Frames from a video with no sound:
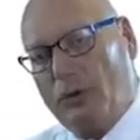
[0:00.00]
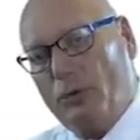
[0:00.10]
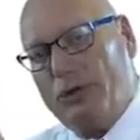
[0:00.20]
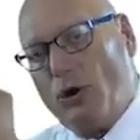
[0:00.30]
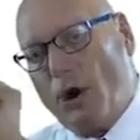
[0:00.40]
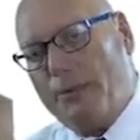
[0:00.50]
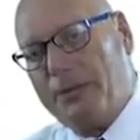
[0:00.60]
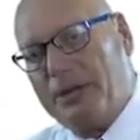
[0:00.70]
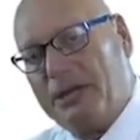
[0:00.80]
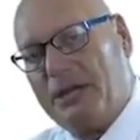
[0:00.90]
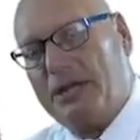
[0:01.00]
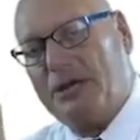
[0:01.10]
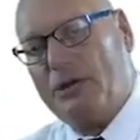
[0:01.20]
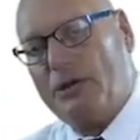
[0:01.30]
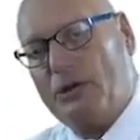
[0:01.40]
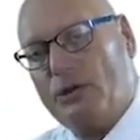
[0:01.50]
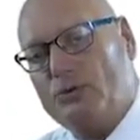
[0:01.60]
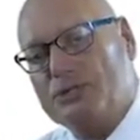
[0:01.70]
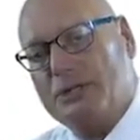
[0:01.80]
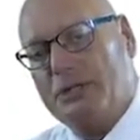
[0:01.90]
will open and
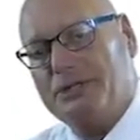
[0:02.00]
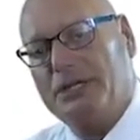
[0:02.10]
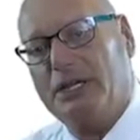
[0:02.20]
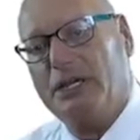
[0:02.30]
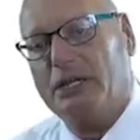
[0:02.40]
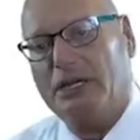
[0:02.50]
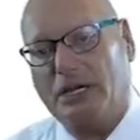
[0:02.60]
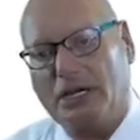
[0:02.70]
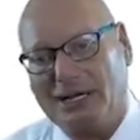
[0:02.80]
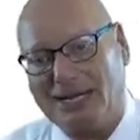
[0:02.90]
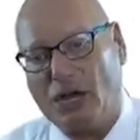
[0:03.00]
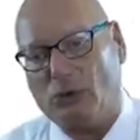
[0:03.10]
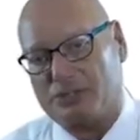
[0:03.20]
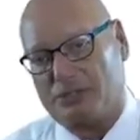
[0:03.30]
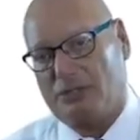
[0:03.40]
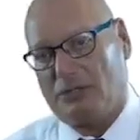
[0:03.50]
close the uh, claws.